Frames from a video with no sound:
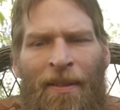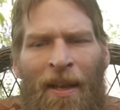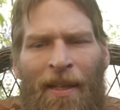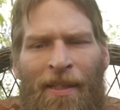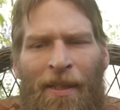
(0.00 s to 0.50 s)

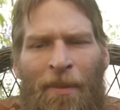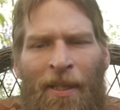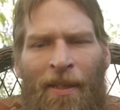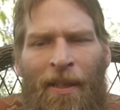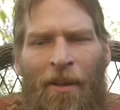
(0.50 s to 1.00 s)
not
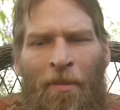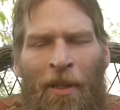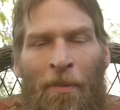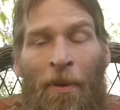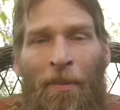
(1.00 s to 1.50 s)
seeming to care
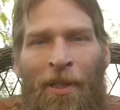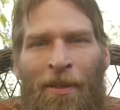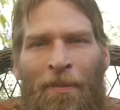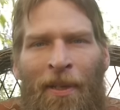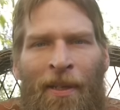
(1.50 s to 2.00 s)
about the
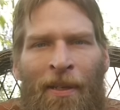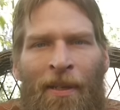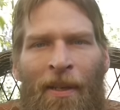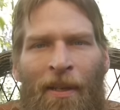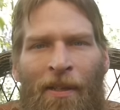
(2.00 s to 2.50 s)
public's opinion.
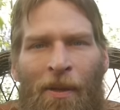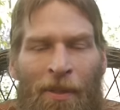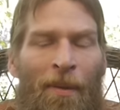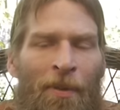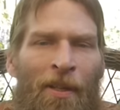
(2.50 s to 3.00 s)
So
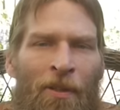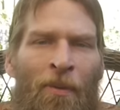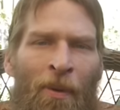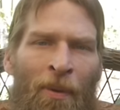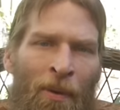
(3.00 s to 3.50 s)
it's up to us to
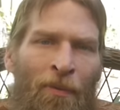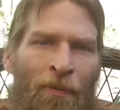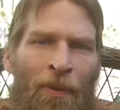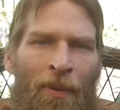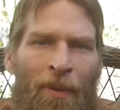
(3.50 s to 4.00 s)
grow our own
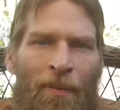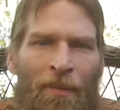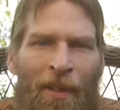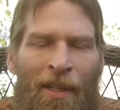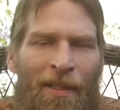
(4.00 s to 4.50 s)
food.
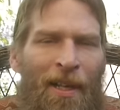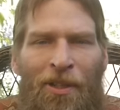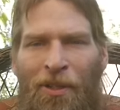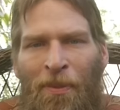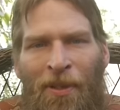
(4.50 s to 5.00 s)
And it's
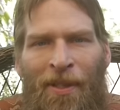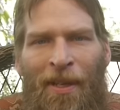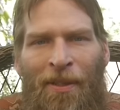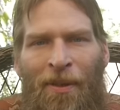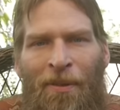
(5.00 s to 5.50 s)
not just
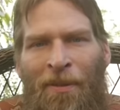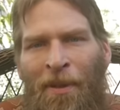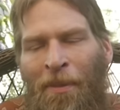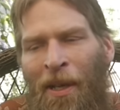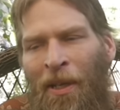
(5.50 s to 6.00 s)
Monsanto.
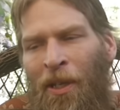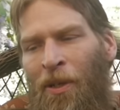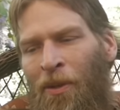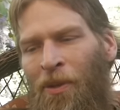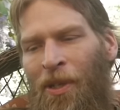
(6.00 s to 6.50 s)
I'm not a
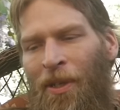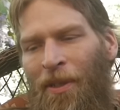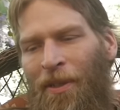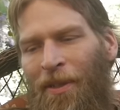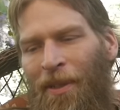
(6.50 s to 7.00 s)
huge,
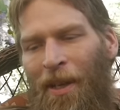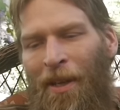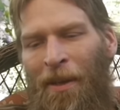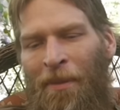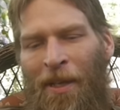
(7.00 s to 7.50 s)
uh,
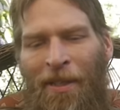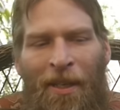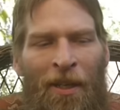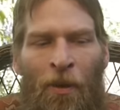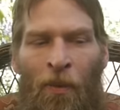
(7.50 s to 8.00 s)
I'm not
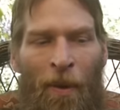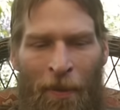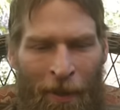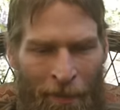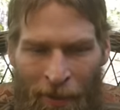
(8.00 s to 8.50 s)
sitting here
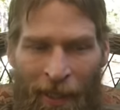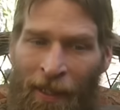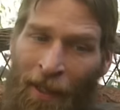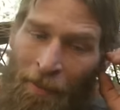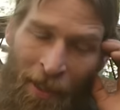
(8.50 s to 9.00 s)
ripping completely on